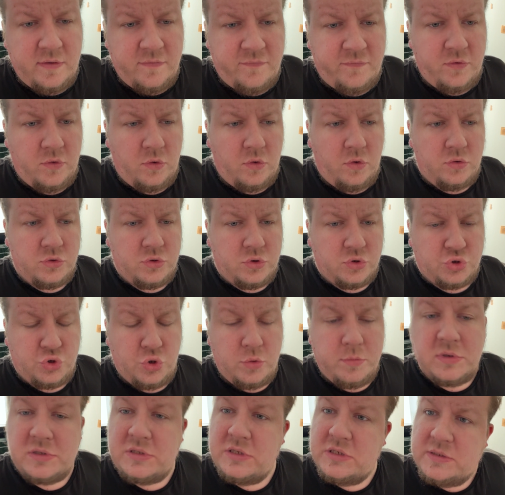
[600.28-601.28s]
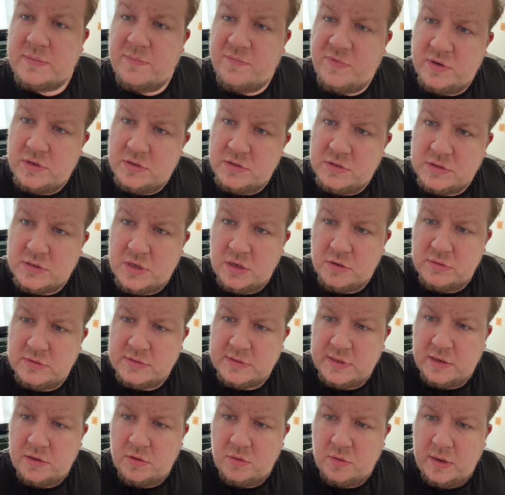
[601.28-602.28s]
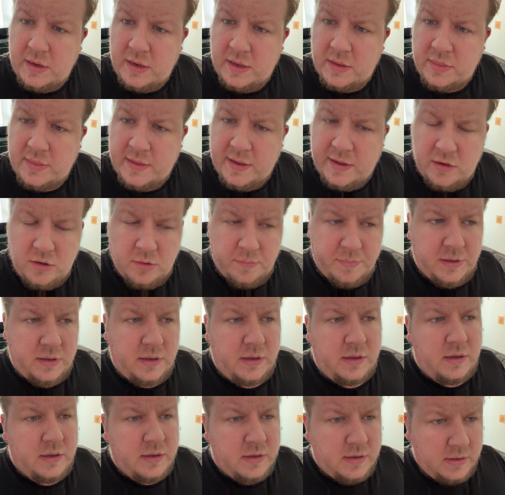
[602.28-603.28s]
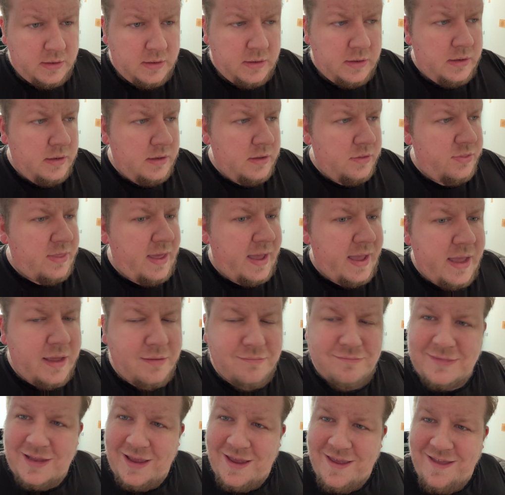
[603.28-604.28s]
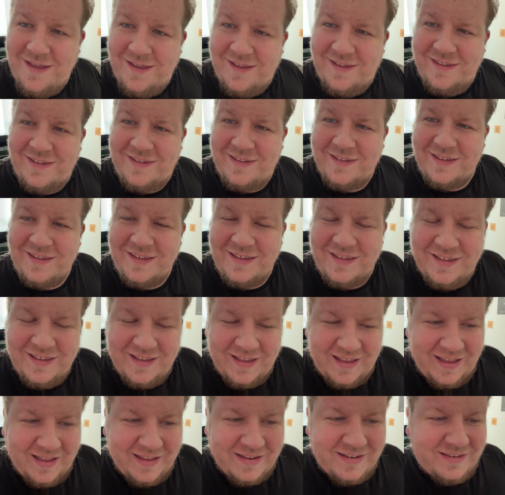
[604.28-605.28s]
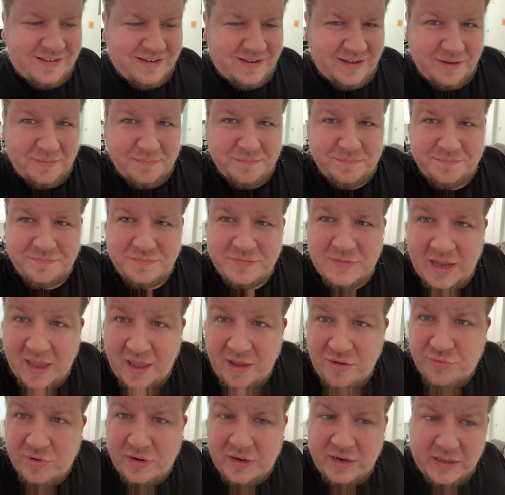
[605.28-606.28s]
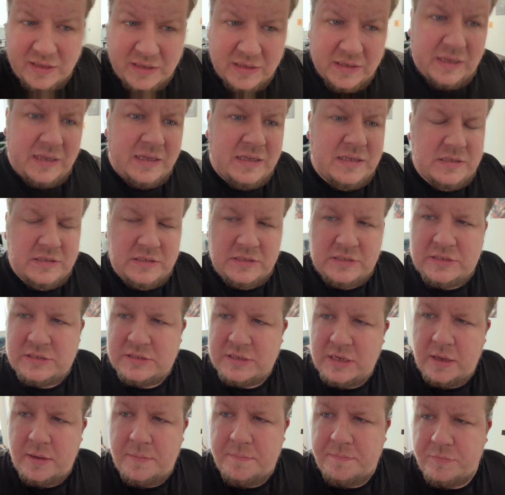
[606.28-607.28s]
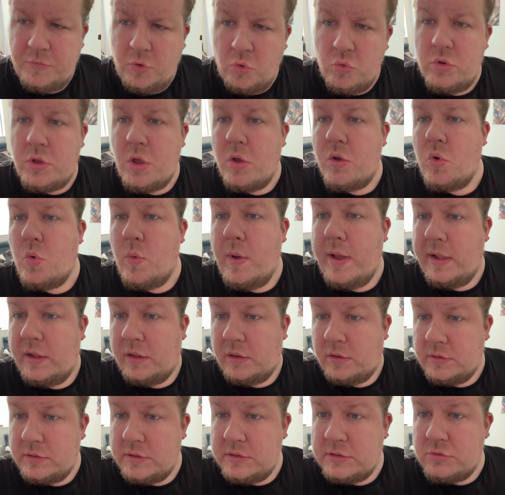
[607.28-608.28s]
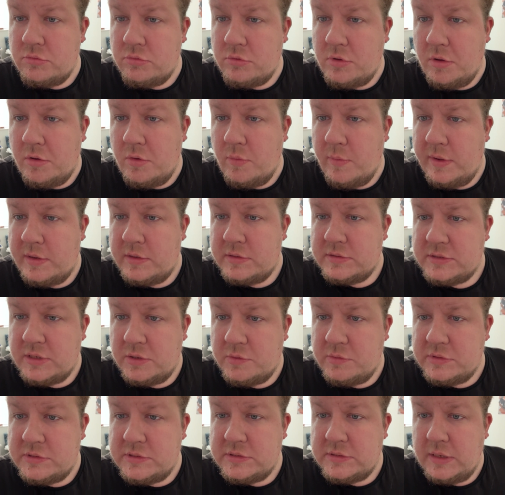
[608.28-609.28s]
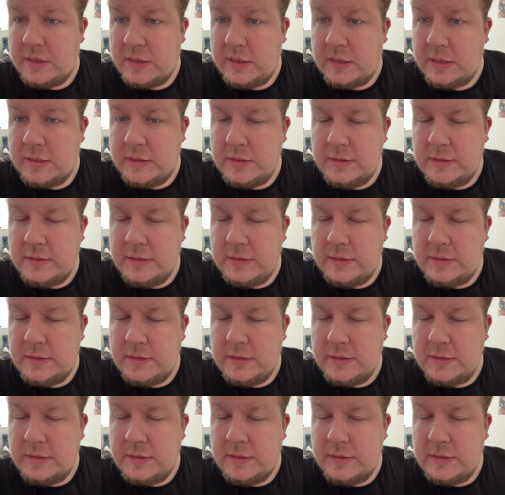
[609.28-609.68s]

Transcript: for Doctor Who Monsters and Villains goes out, and that'll be that. And yeah, really, it's all going well. It's all going well, as I would say.